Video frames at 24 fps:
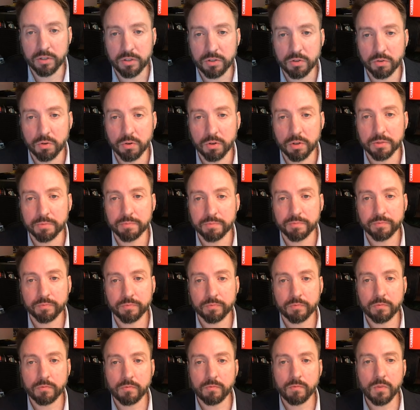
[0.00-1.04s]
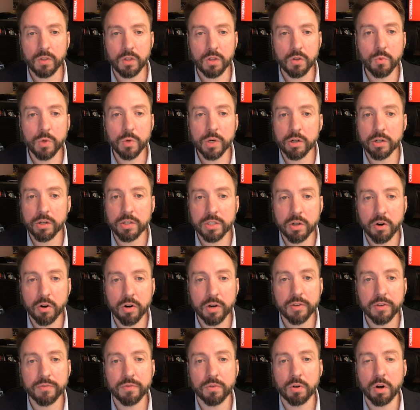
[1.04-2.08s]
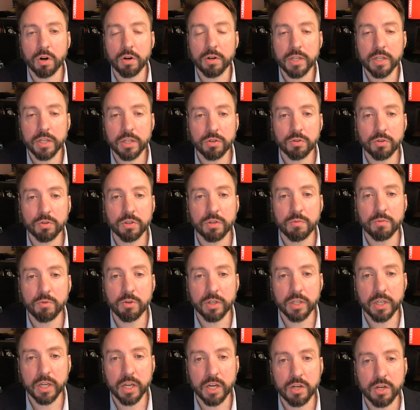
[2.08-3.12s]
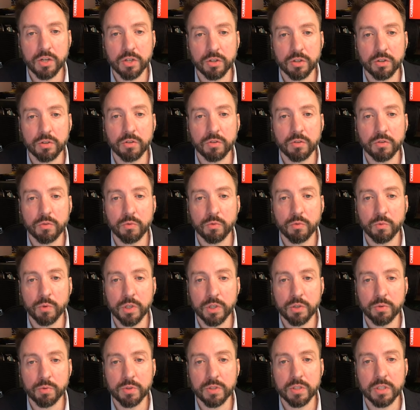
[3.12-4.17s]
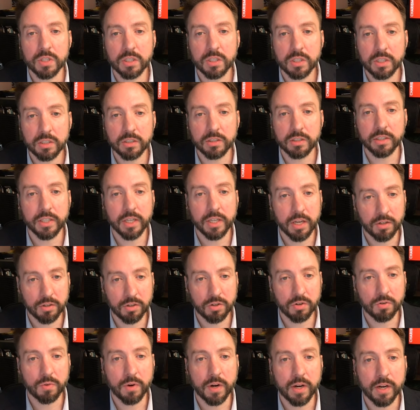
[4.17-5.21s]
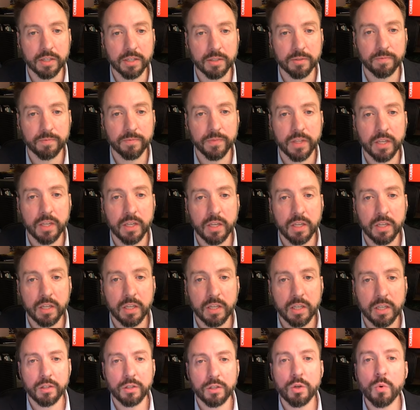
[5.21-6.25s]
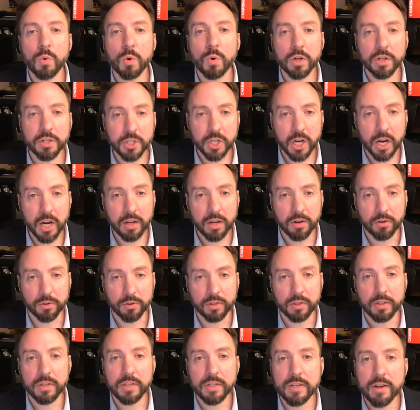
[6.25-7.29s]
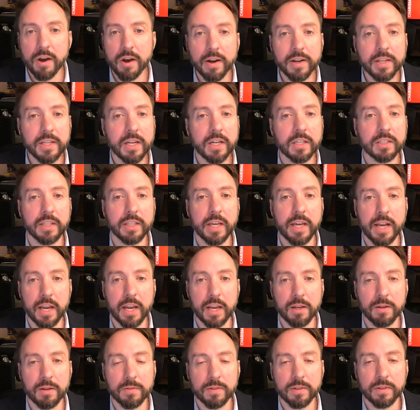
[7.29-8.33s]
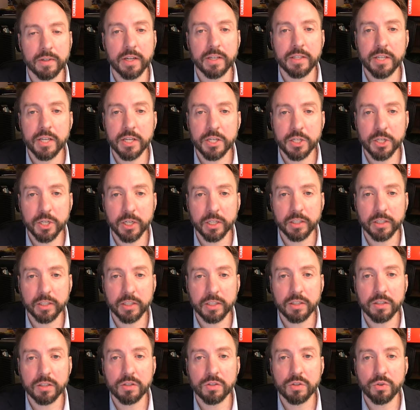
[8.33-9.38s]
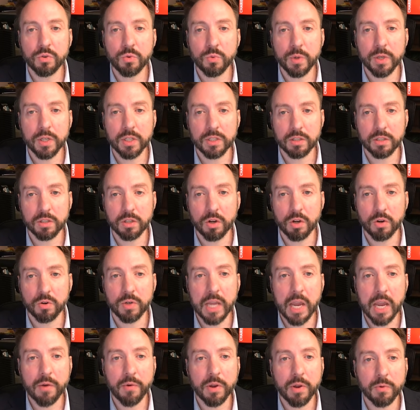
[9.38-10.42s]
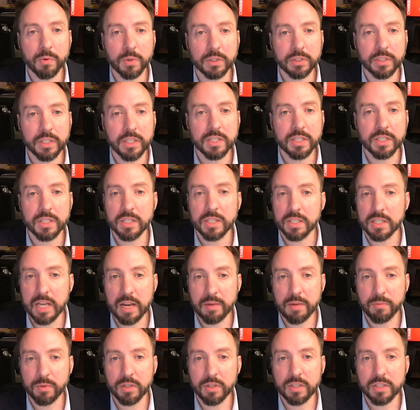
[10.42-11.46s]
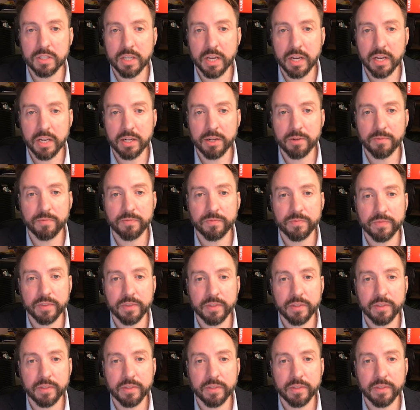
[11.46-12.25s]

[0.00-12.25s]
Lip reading: endured. We are sorry for our initial communication, which was clearly incorrect. You were a child, not a young lady." Additionally, 2 weeks ago, Gateway released a statement saying